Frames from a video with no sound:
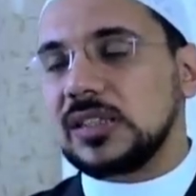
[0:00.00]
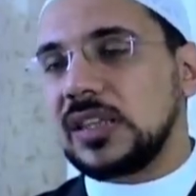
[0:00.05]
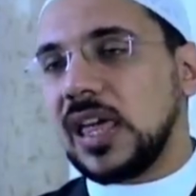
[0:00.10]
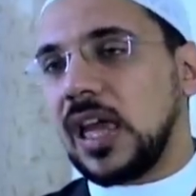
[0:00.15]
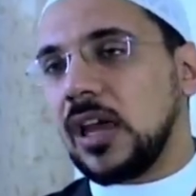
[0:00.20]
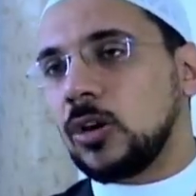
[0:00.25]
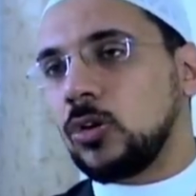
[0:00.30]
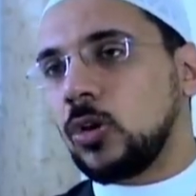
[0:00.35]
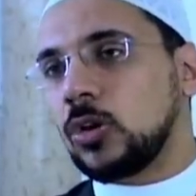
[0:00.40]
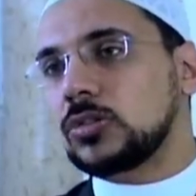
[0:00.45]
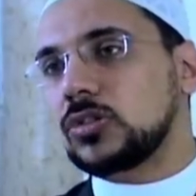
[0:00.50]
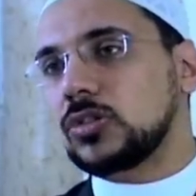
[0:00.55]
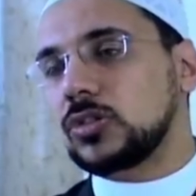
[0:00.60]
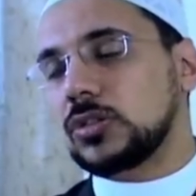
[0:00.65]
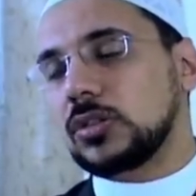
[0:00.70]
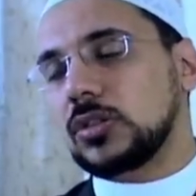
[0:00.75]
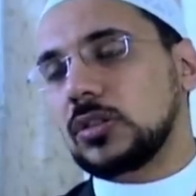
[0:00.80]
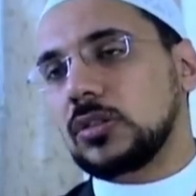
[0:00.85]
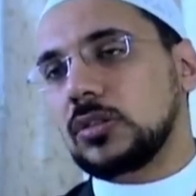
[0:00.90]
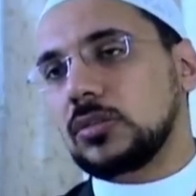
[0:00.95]
they are
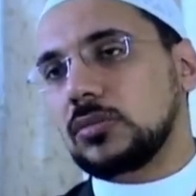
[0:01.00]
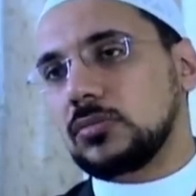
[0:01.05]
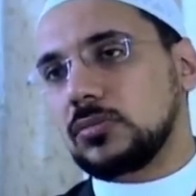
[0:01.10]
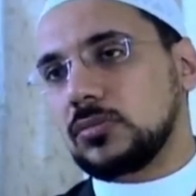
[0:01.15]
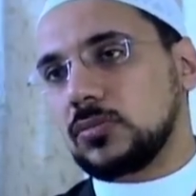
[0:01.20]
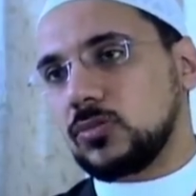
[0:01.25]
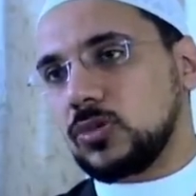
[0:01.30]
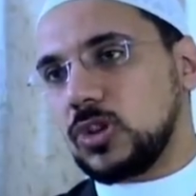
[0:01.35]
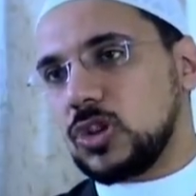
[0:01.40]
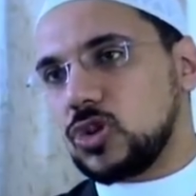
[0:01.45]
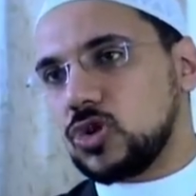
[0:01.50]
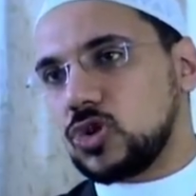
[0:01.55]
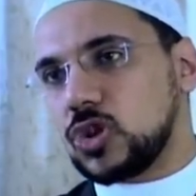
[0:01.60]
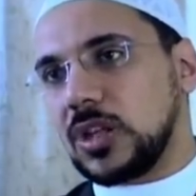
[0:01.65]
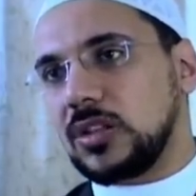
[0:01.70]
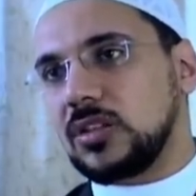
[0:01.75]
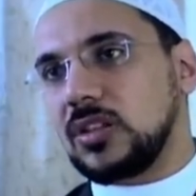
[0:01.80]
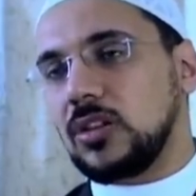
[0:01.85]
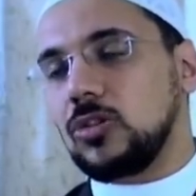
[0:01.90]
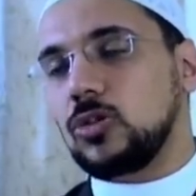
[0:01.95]
not
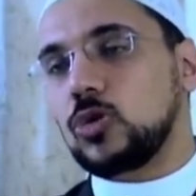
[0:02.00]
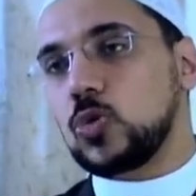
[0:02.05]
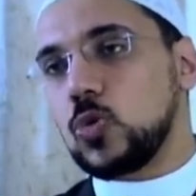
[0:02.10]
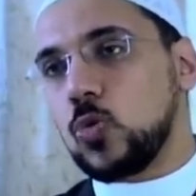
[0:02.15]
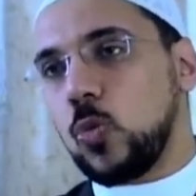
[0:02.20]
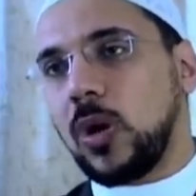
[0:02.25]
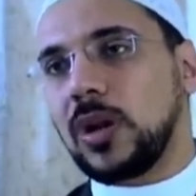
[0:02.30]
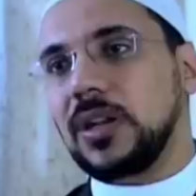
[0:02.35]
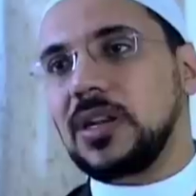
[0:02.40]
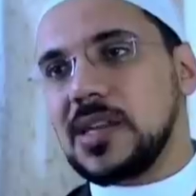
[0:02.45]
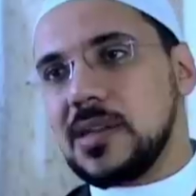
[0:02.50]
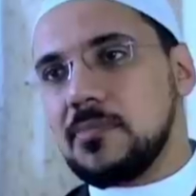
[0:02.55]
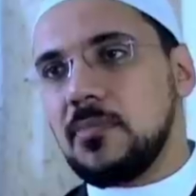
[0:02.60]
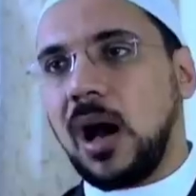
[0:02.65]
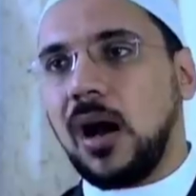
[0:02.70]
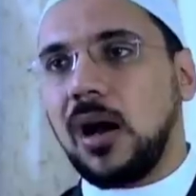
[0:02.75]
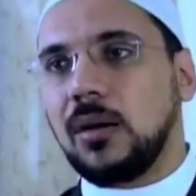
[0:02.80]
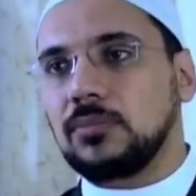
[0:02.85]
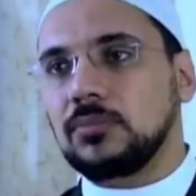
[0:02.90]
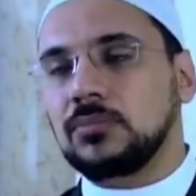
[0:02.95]
restricted to one
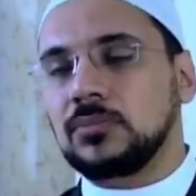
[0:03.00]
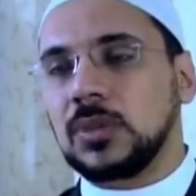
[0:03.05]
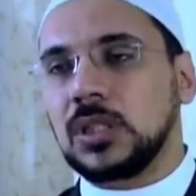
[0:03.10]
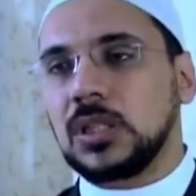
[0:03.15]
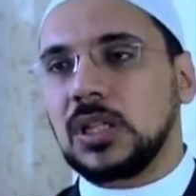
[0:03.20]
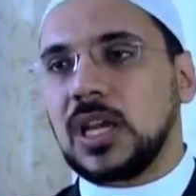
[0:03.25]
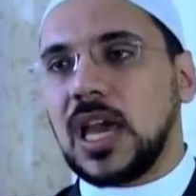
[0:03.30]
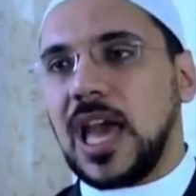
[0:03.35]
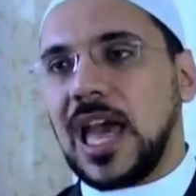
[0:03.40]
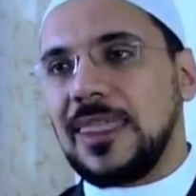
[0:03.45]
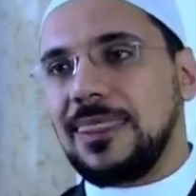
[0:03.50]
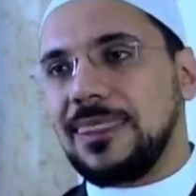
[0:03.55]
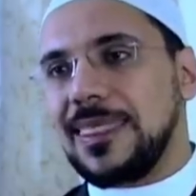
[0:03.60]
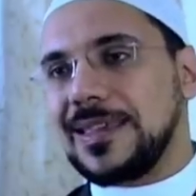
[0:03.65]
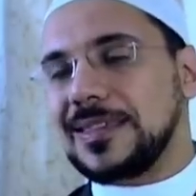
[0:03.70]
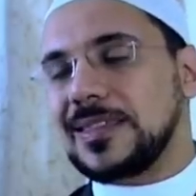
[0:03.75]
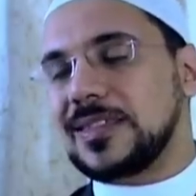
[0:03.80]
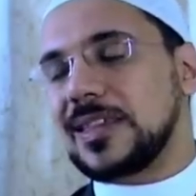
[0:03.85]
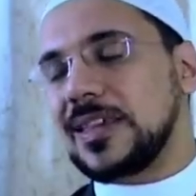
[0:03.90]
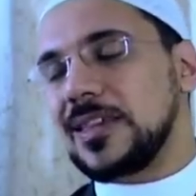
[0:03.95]
Imam, and
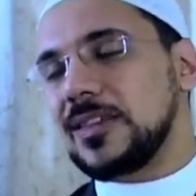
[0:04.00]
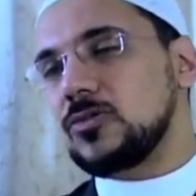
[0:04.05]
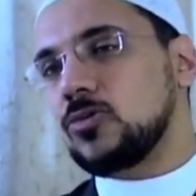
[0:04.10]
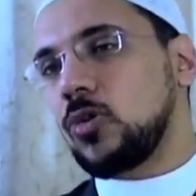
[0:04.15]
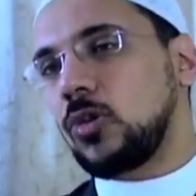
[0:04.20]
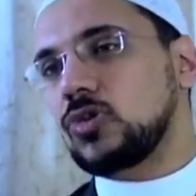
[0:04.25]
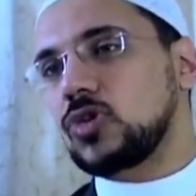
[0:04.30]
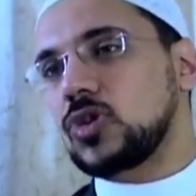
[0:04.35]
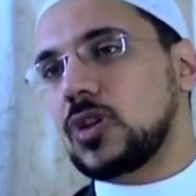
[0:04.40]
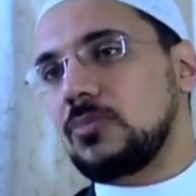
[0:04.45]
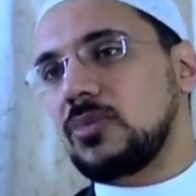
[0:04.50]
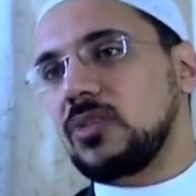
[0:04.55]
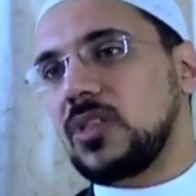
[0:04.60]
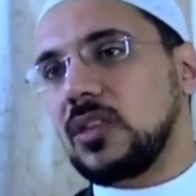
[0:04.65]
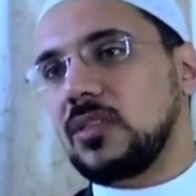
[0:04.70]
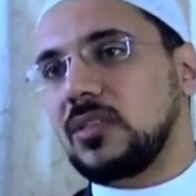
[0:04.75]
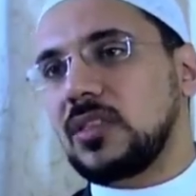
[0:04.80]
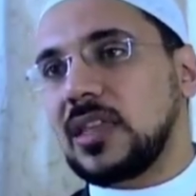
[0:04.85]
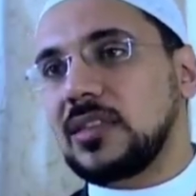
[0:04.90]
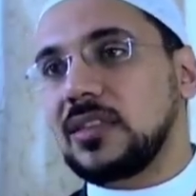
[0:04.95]
this is not
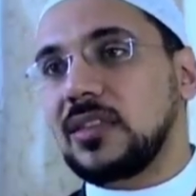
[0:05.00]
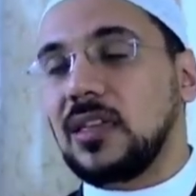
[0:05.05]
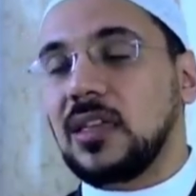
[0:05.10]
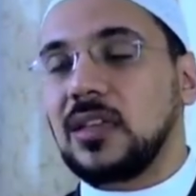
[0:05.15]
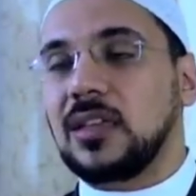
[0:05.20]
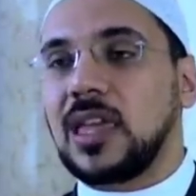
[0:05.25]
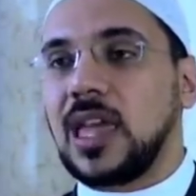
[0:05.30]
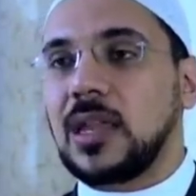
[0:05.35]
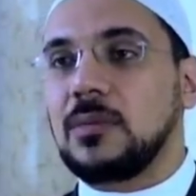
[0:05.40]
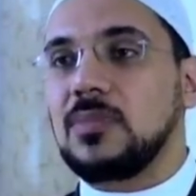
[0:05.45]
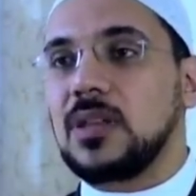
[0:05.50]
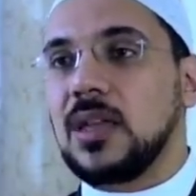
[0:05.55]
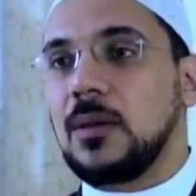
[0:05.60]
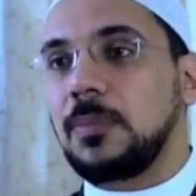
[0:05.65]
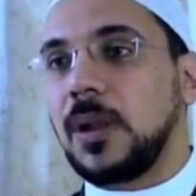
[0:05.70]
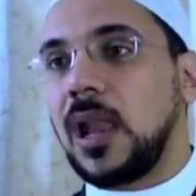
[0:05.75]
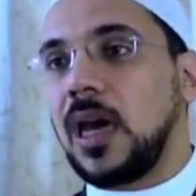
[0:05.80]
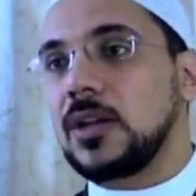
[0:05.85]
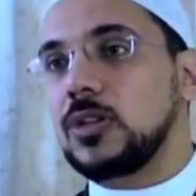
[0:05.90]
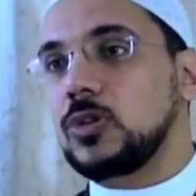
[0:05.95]
something that can be
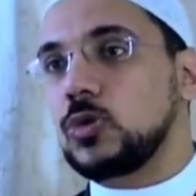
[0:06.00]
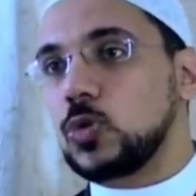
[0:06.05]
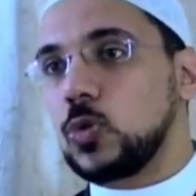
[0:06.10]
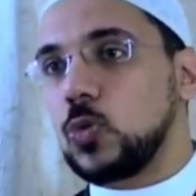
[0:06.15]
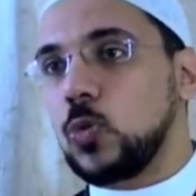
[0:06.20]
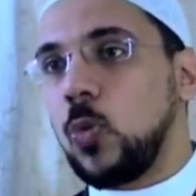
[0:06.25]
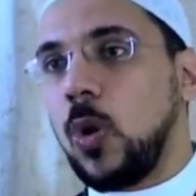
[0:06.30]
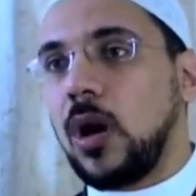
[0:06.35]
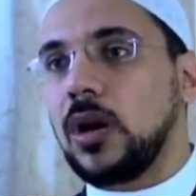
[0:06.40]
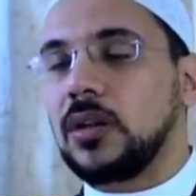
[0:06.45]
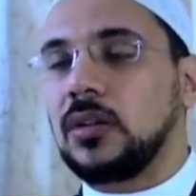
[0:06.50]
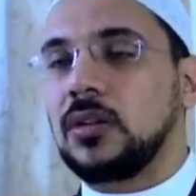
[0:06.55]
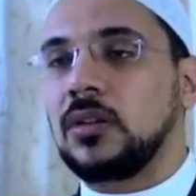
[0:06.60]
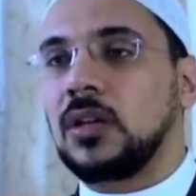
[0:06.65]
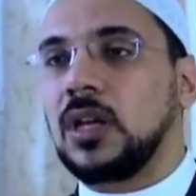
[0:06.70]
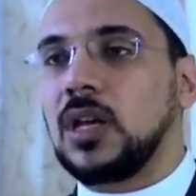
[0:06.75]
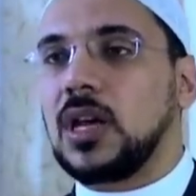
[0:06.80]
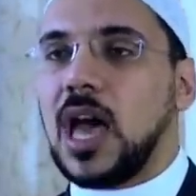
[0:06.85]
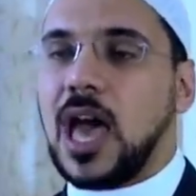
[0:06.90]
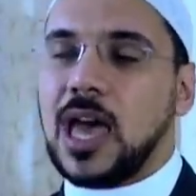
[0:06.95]
applied to one
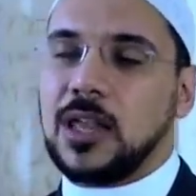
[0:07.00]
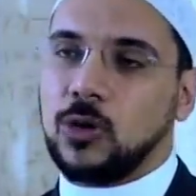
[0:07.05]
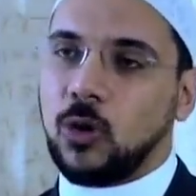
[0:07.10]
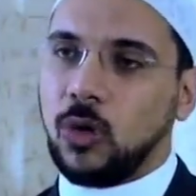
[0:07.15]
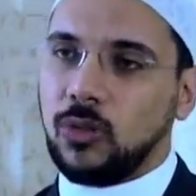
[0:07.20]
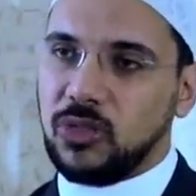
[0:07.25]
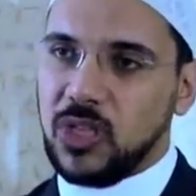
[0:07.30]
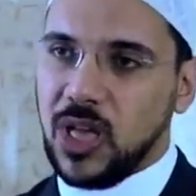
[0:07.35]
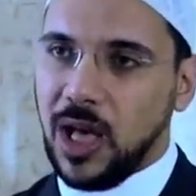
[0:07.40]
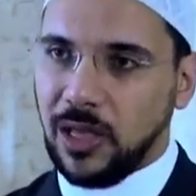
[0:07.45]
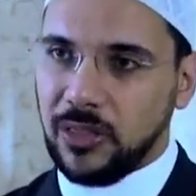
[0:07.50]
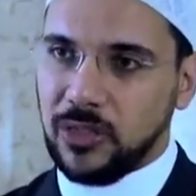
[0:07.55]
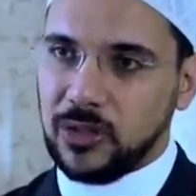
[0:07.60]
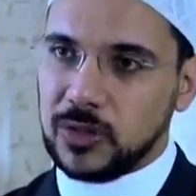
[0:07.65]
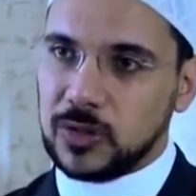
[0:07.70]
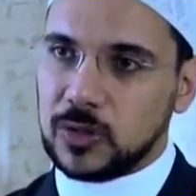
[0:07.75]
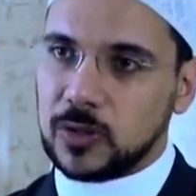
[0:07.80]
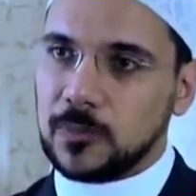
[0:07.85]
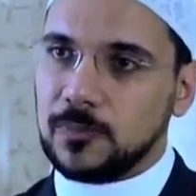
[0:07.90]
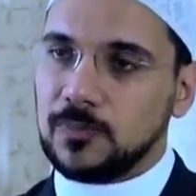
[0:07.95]
and not the
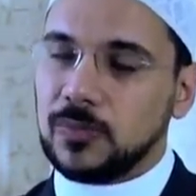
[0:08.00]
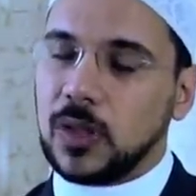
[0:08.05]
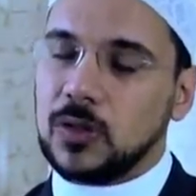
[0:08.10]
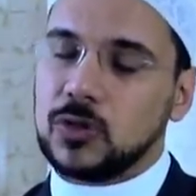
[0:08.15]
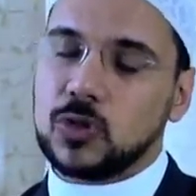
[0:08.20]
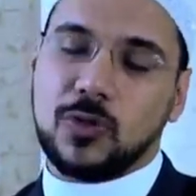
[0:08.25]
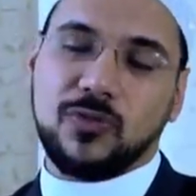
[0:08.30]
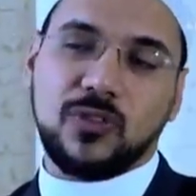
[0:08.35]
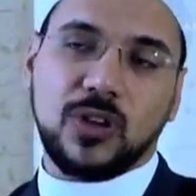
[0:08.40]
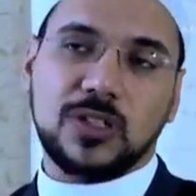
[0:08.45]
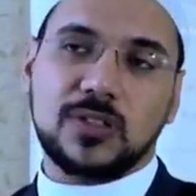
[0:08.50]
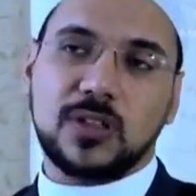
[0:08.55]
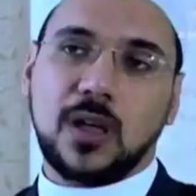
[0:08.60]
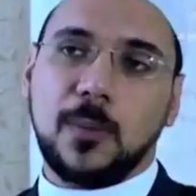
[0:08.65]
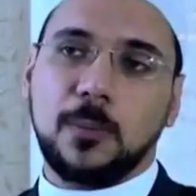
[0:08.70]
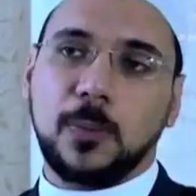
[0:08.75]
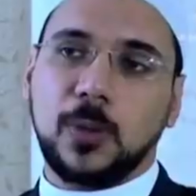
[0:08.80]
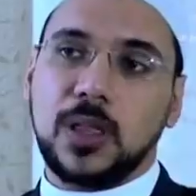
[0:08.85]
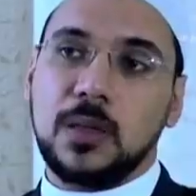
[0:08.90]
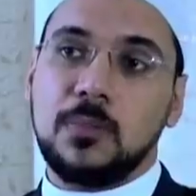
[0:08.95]
others. So for
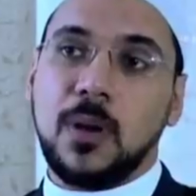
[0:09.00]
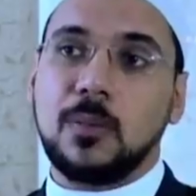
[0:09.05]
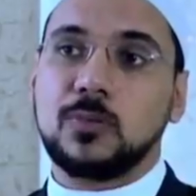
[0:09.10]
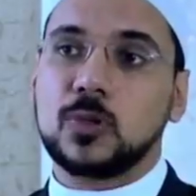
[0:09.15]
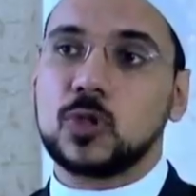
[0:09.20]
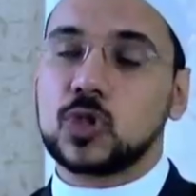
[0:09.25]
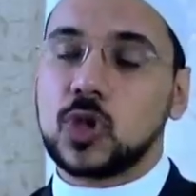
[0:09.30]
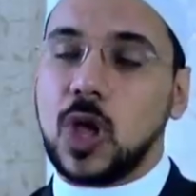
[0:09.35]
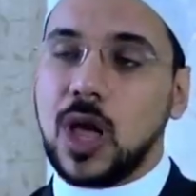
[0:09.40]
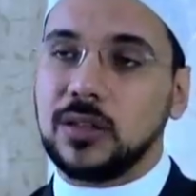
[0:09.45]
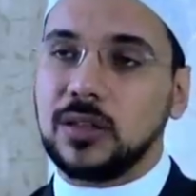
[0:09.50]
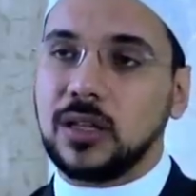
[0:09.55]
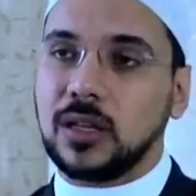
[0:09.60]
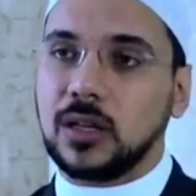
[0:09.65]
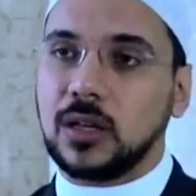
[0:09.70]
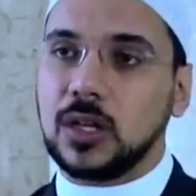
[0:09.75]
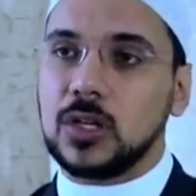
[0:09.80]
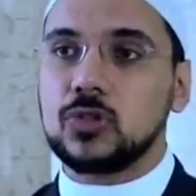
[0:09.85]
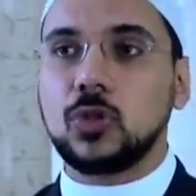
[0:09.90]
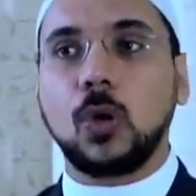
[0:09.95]
example, Imam
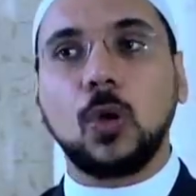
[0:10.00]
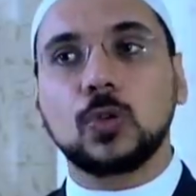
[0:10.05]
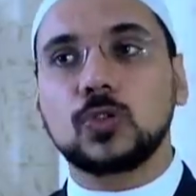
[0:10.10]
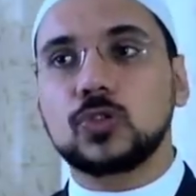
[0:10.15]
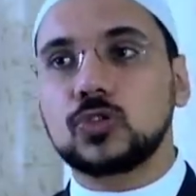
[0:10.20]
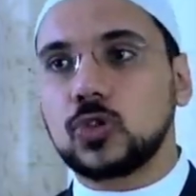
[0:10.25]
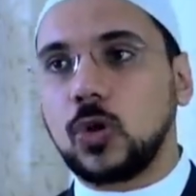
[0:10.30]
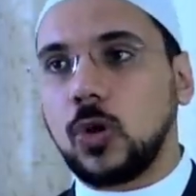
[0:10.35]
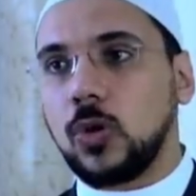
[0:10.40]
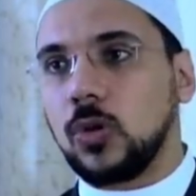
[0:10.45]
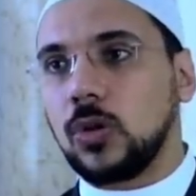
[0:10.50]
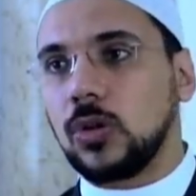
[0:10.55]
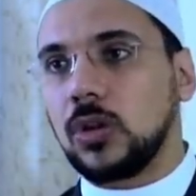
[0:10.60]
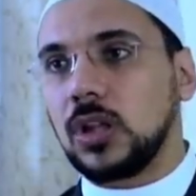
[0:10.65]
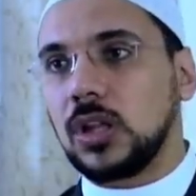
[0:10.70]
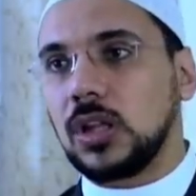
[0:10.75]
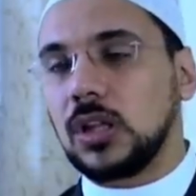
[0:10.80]
Sadiq is also